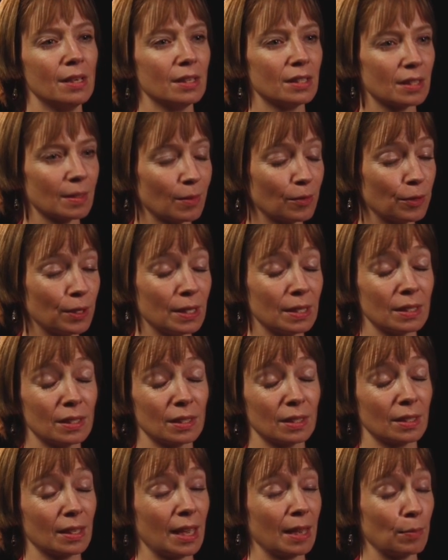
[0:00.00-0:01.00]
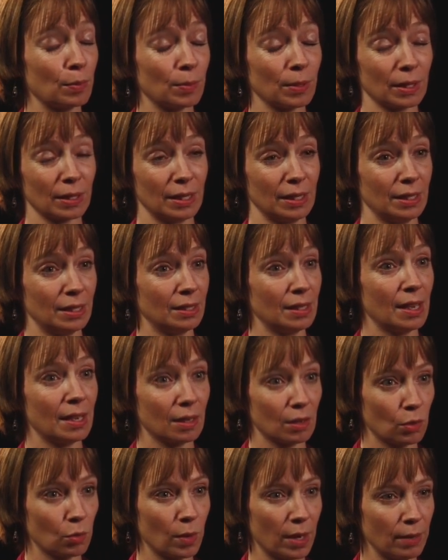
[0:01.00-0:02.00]
some of his capabilities
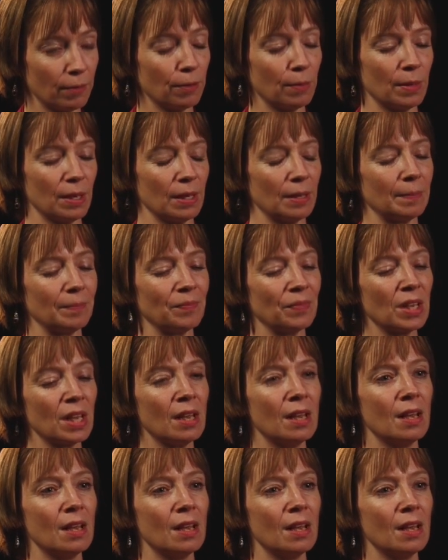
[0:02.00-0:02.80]
taken away from him.